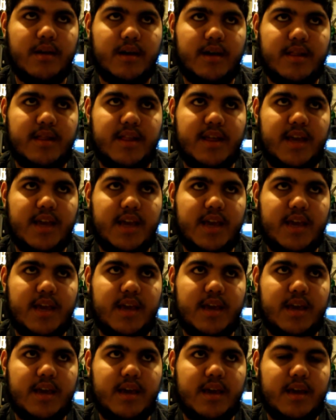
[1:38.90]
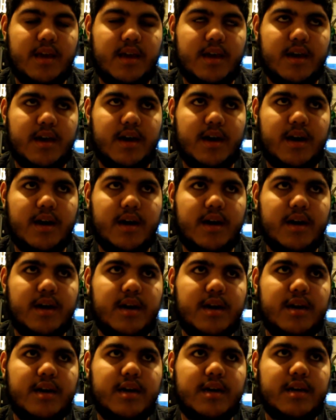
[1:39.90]
the
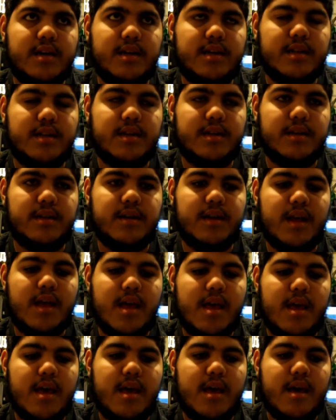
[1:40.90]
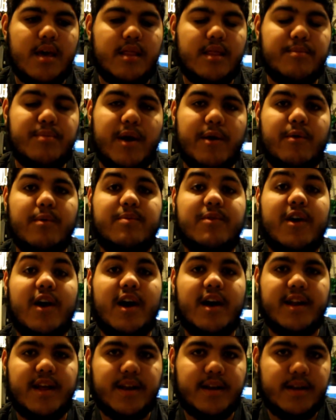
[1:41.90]
uh, the break room's
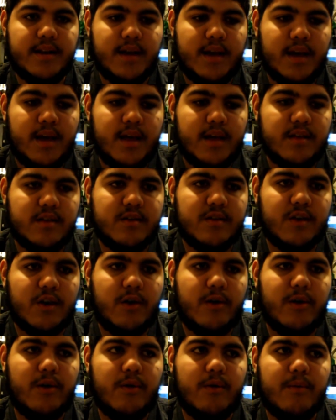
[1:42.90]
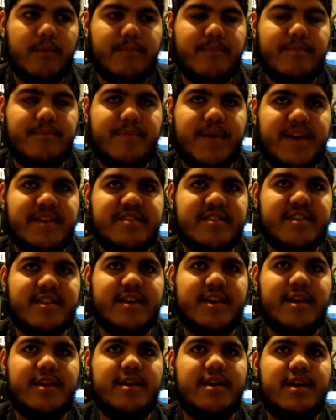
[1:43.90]
haunted. So
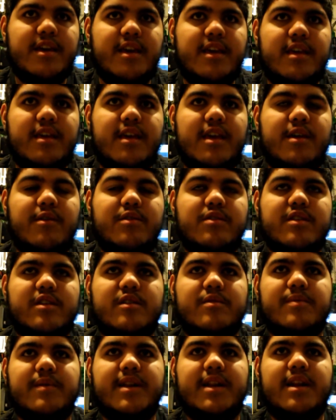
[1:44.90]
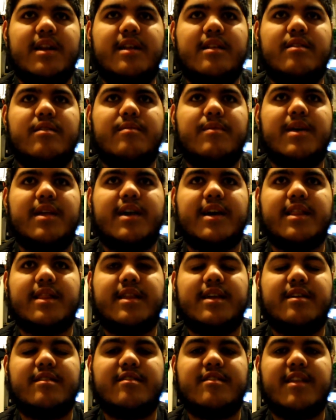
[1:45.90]
basically, he was explaining it to me like
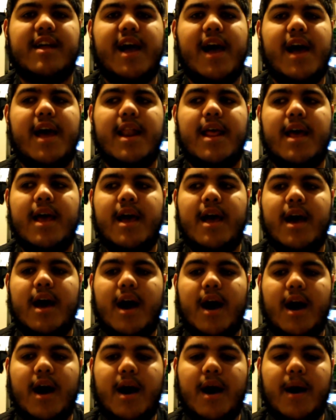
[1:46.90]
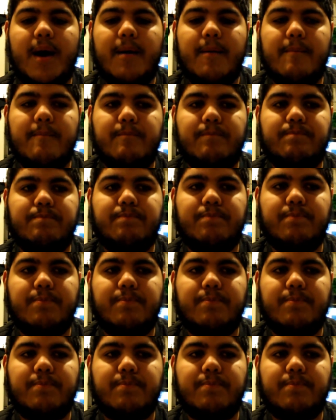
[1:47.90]
this: that um,